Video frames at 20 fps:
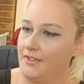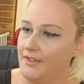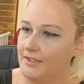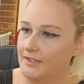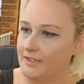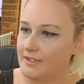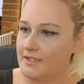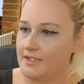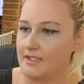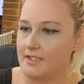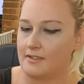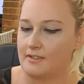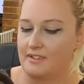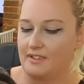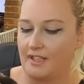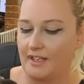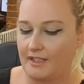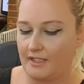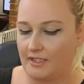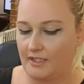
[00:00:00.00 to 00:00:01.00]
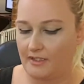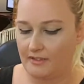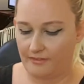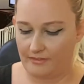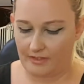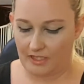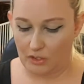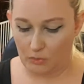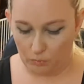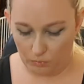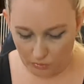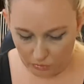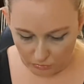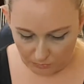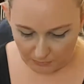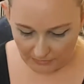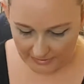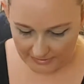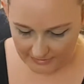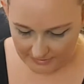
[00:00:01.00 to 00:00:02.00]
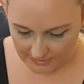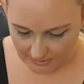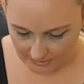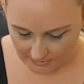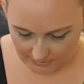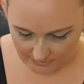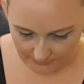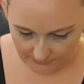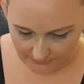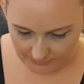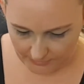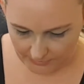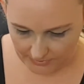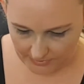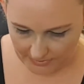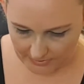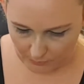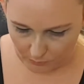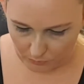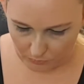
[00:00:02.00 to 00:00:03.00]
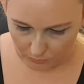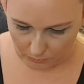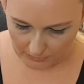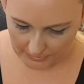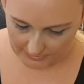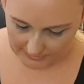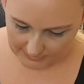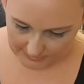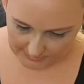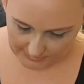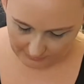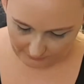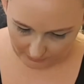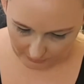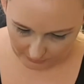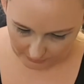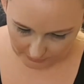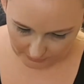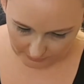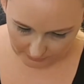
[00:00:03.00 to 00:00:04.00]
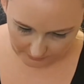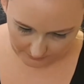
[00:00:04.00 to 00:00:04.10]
I think this is like a wool blend. It feels like wool blend. Let's have a look.